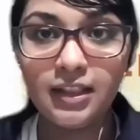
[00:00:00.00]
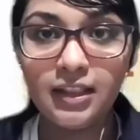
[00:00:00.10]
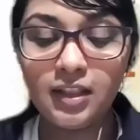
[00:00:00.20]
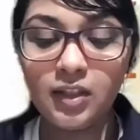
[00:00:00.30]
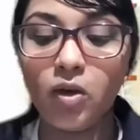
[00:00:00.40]

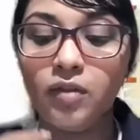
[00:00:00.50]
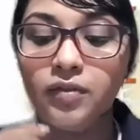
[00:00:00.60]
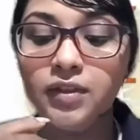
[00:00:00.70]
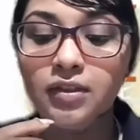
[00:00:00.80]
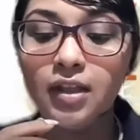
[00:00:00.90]
is
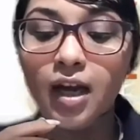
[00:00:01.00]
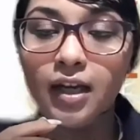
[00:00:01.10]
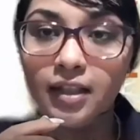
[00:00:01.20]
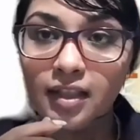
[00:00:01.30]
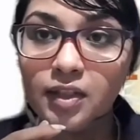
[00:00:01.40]
often
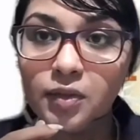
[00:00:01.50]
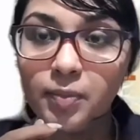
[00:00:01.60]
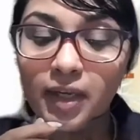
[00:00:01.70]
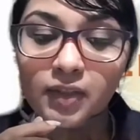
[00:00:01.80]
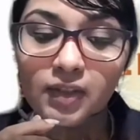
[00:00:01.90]
understood by
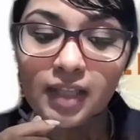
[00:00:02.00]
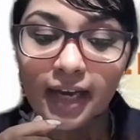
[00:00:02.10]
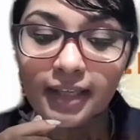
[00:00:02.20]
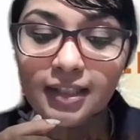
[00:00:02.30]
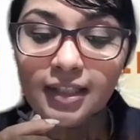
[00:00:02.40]

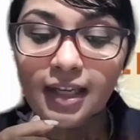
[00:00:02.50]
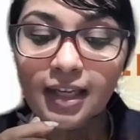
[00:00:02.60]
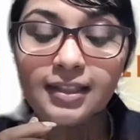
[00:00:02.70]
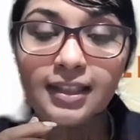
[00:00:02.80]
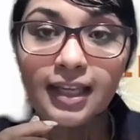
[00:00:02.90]
society
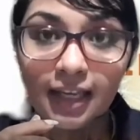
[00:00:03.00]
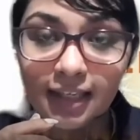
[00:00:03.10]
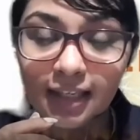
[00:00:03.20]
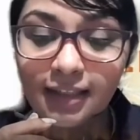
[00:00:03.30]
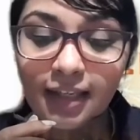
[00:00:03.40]
as
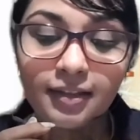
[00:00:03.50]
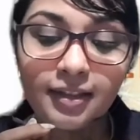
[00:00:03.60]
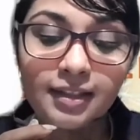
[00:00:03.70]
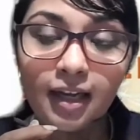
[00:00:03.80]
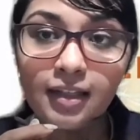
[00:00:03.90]
killing that
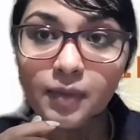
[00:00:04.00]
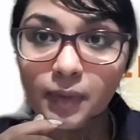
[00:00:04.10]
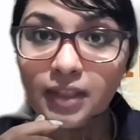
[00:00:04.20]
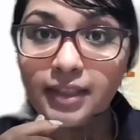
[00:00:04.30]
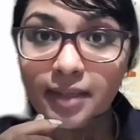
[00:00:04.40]
results
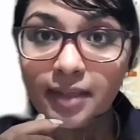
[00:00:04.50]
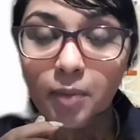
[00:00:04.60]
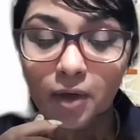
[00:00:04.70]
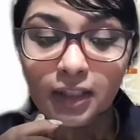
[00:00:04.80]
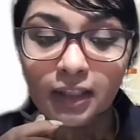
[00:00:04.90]
with a dead
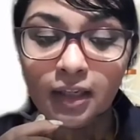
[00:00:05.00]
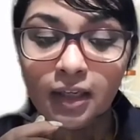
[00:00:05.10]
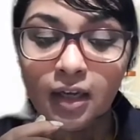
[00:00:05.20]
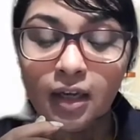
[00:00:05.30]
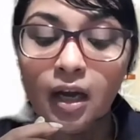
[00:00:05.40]
body.
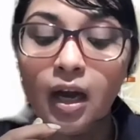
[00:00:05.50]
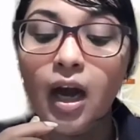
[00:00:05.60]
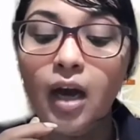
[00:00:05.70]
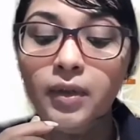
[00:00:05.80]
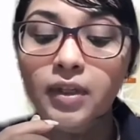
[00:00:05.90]

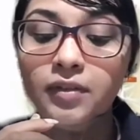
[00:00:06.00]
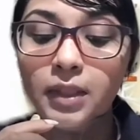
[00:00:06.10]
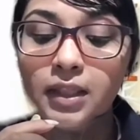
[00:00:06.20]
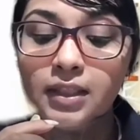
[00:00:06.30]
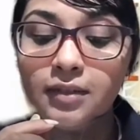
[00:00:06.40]
How will a
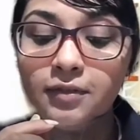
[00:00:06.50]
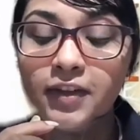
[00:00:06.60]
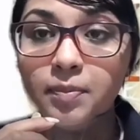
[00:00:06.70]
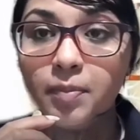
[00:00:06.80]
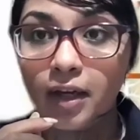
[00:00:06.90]
person
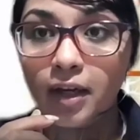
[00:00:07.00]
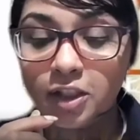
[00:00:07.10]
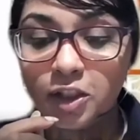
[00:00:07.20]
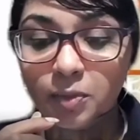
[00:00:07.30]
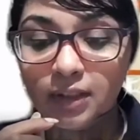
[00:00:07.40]
face
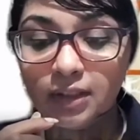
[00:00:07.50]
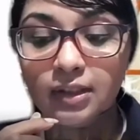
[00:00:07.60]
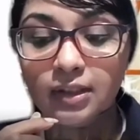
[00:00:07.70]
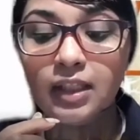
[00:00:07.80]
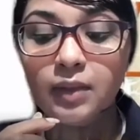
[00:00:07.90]
punishment
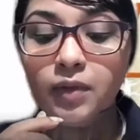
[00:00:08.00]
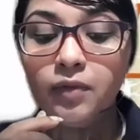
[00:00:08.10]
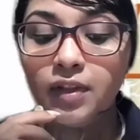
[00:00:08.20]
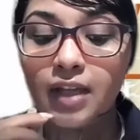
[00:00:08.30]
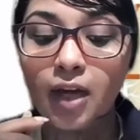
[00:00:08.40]
even
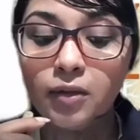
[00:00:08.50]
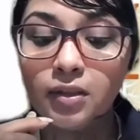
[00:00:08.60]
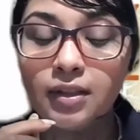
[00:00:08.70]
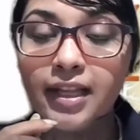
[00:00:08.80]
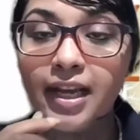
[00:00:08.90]
without
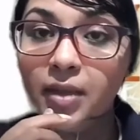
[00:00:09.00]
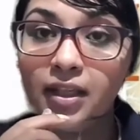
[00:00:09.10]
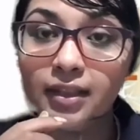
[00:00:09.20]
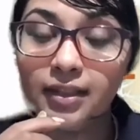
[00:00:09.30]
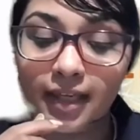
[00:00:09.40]
there being
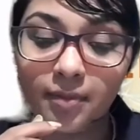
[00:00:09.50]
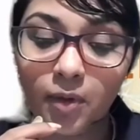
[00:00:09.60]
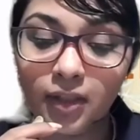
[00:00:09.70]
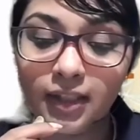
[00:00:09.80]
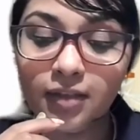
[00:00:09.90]
a dead
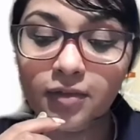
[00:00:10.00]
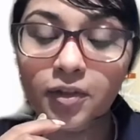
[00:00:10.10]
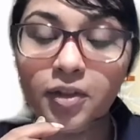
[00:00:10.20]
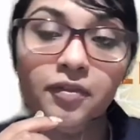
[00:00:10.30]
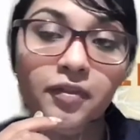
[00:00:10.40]
body for
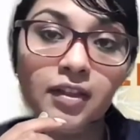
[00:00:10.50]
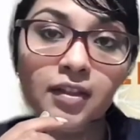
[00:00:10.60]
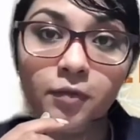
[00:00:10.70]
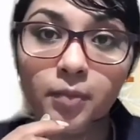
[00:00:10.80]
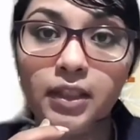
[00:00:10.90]
an offense
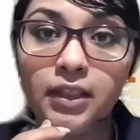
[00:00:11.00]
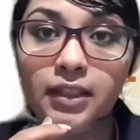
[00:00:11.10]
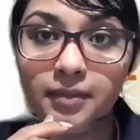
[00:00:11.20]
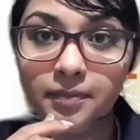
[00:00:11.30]
of murder?